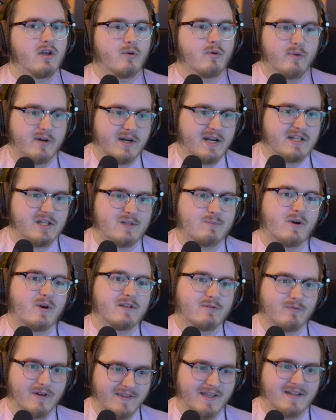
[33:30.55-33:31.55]
What did I just
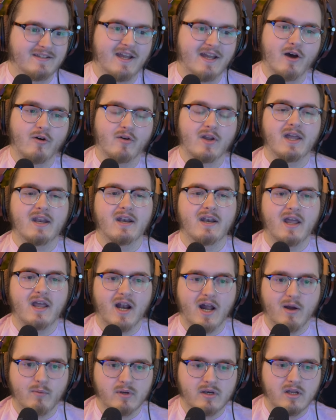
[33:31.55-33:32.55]
press? Write that down. And
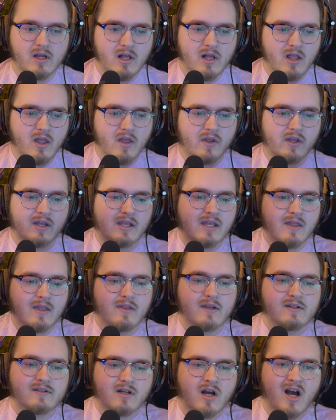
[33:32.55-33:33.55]
and I would get
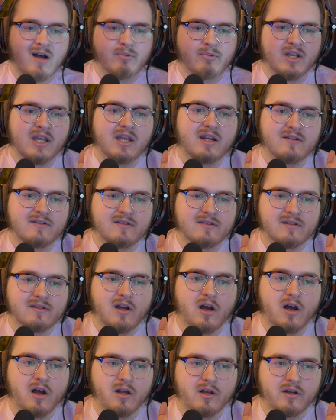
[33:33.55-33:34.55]
this complicated
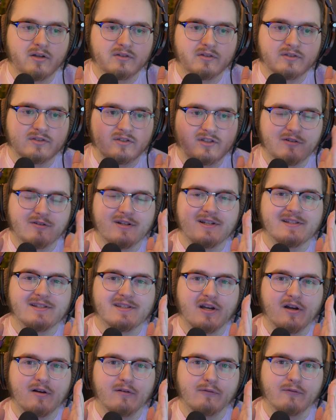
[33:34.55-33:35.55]
uh, series
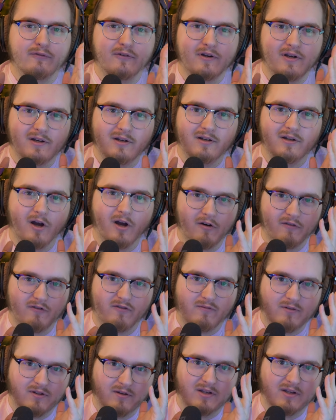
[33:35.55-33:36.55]
of of